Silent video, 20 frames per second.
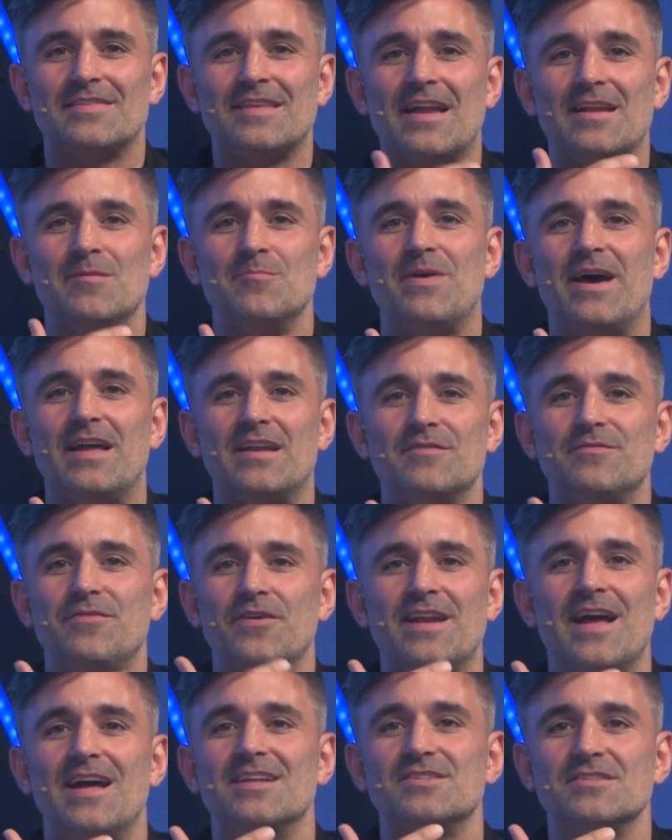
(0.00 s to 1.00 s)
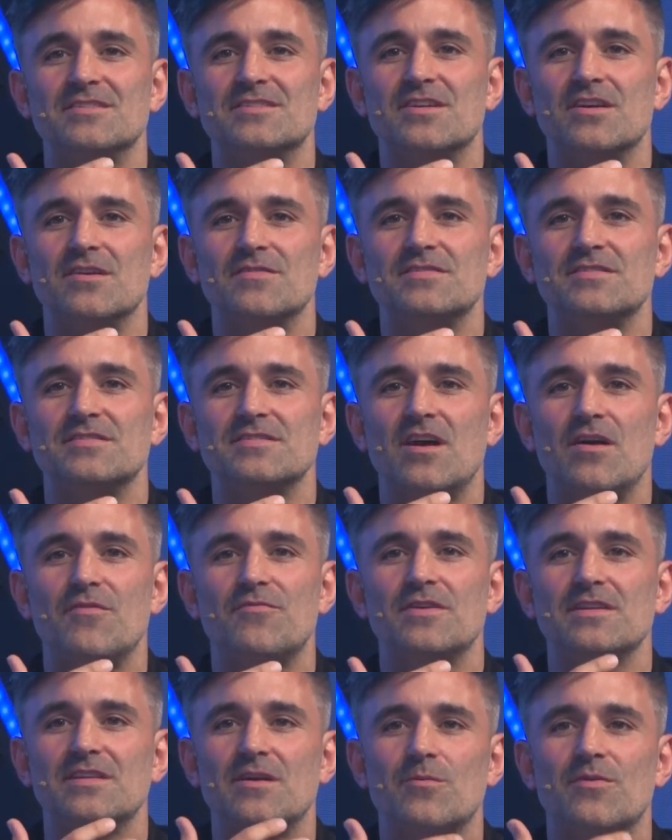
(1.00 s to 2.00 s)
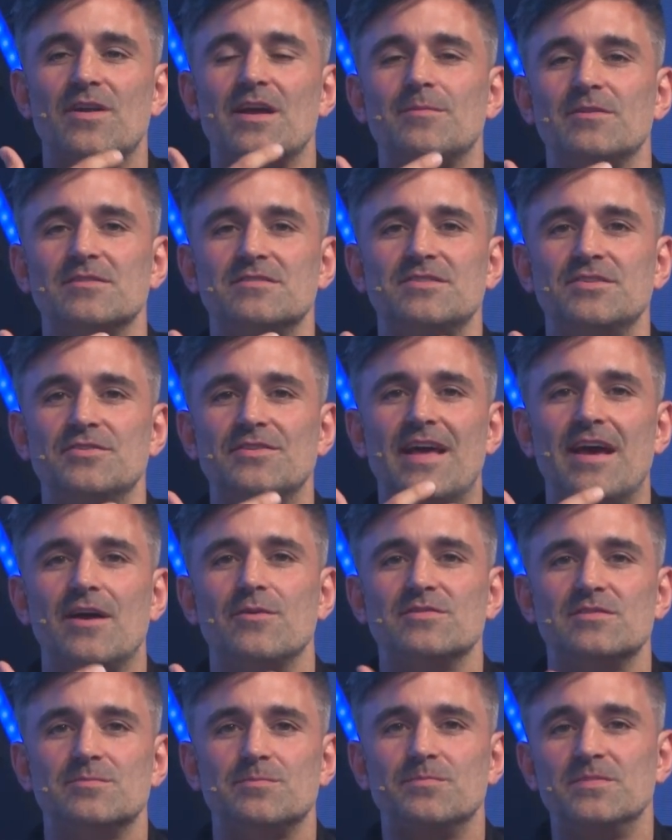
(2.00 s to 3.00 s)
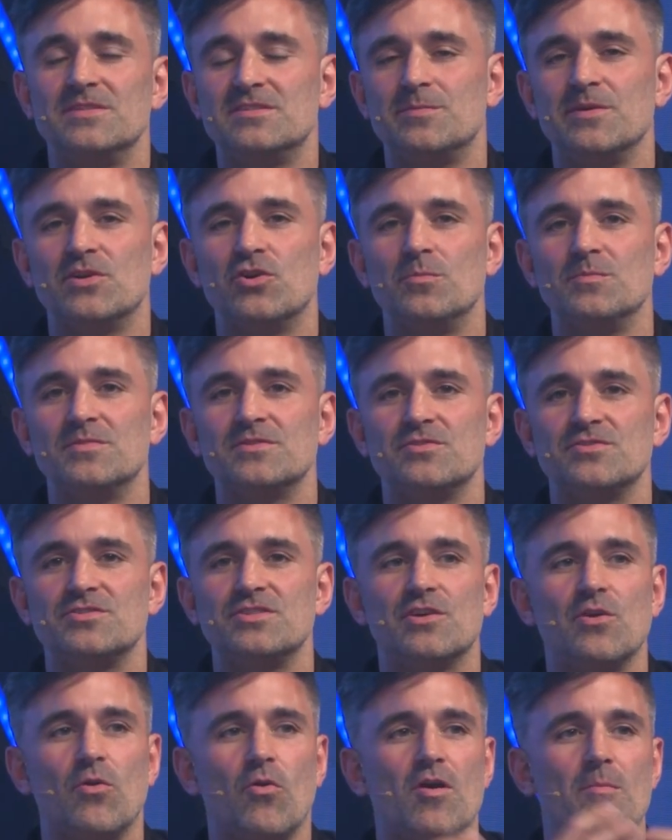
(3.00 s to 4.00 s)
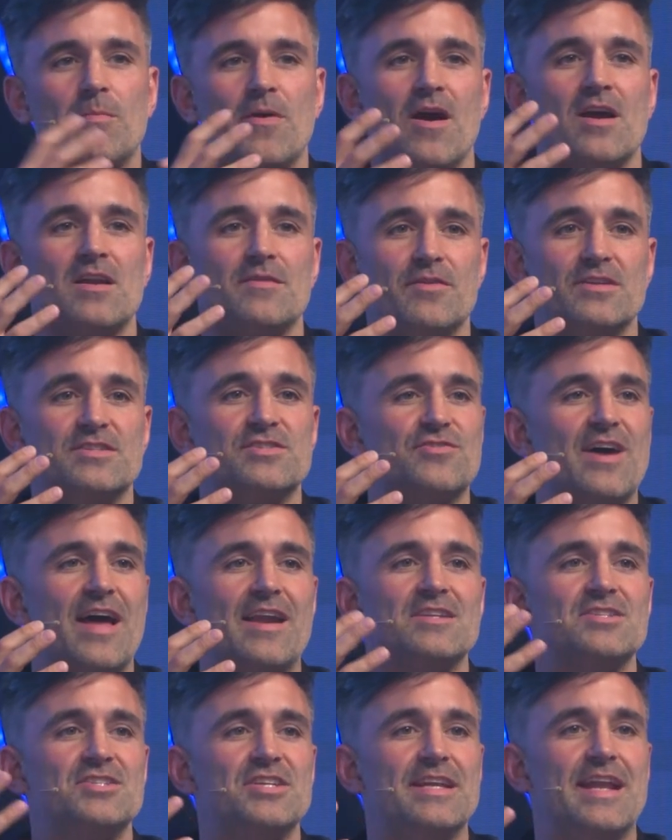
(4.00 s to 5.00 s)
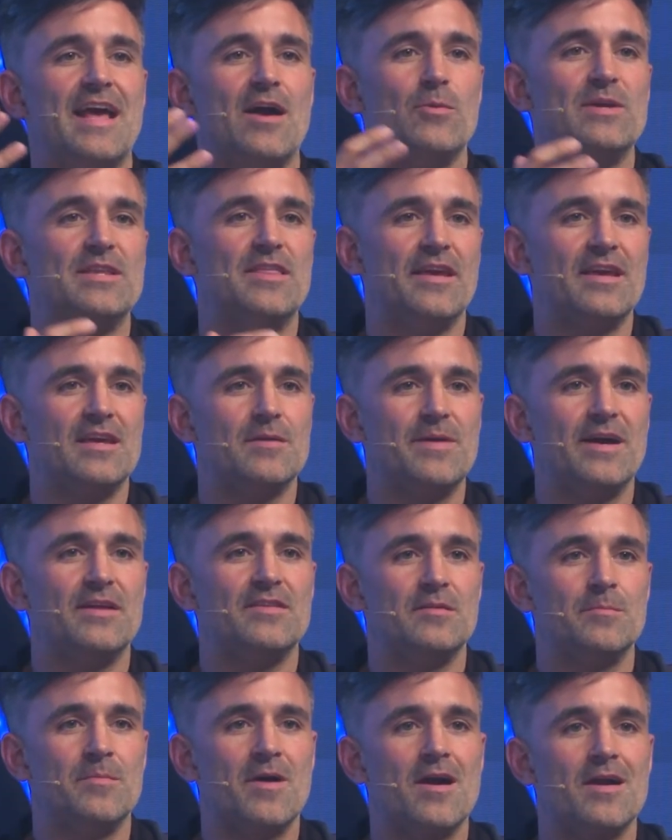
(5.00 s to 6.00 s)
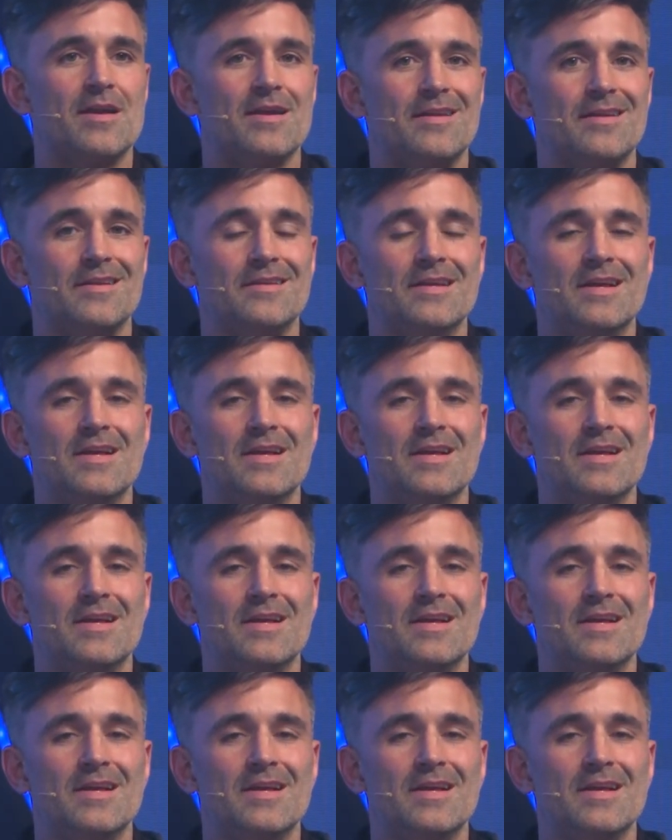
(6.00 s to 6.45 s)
embedded financial services offering that we're able to do now it's become such a core part of our strategy and how we think about the market, and